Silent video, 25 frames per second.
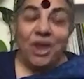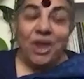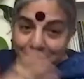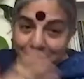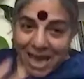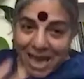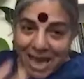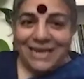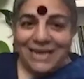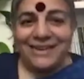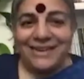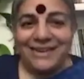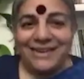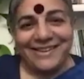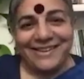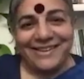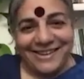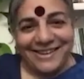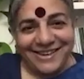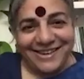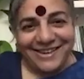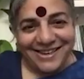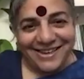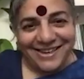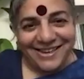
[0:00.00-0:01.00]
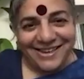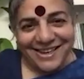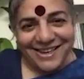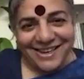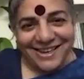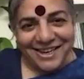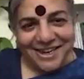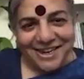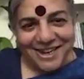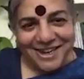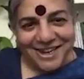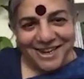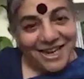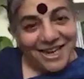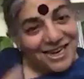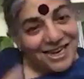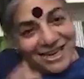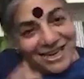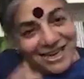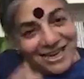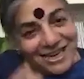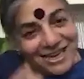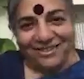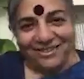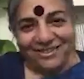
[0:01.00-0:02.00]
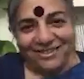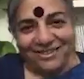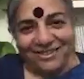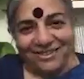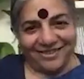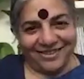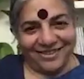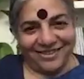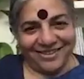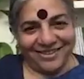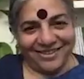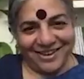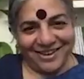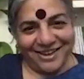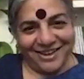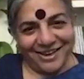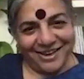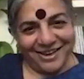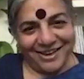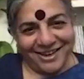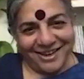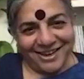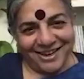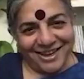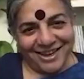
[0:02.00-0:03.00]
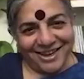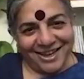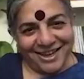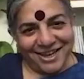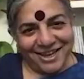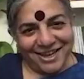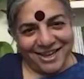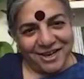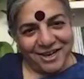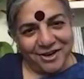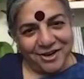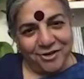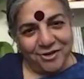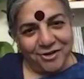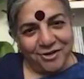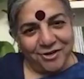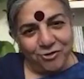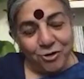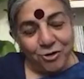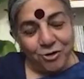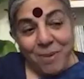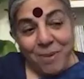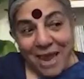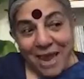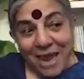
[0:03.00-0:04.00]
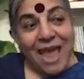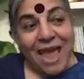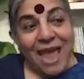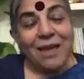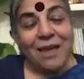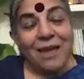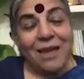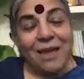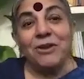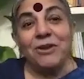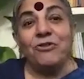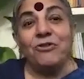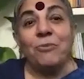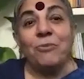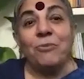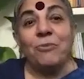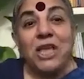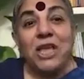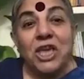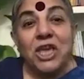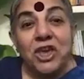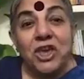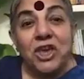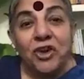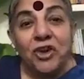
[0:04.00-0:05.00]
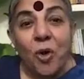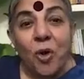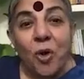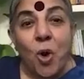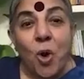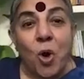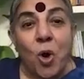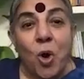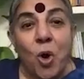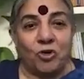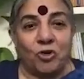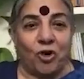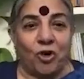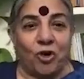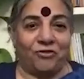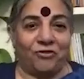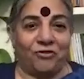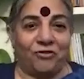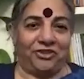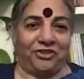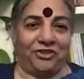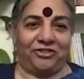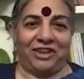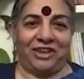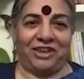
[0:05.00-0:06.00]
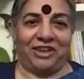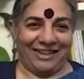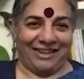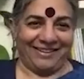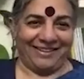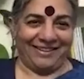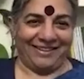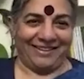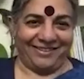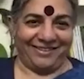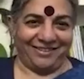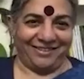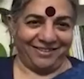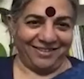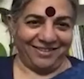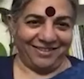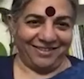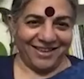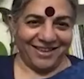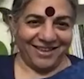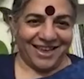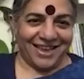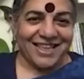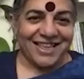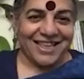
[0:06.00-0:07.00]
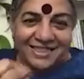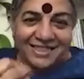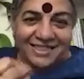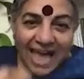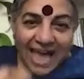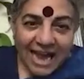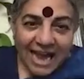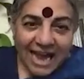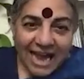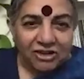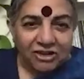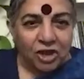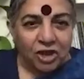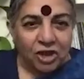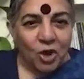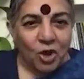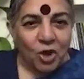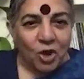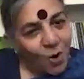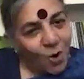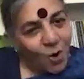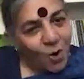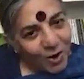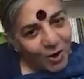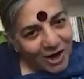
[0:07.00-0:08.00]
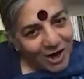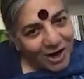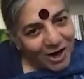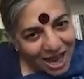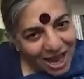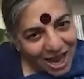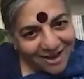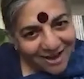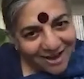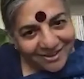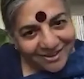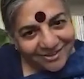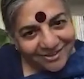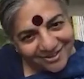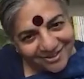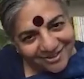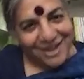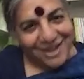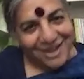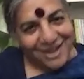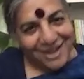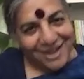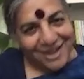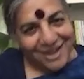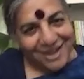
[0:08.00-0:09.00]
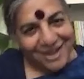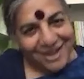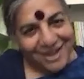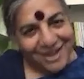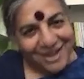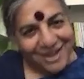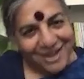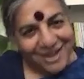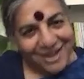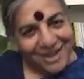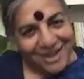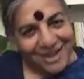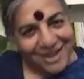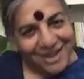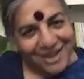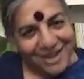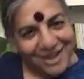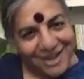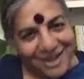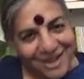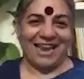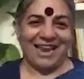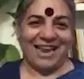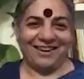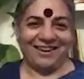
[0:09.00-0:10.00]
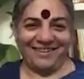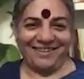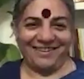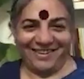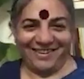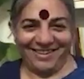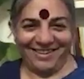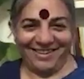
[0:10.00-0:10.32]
humanity needs to be able to be cured of the sickness. That cure lies in return to the land.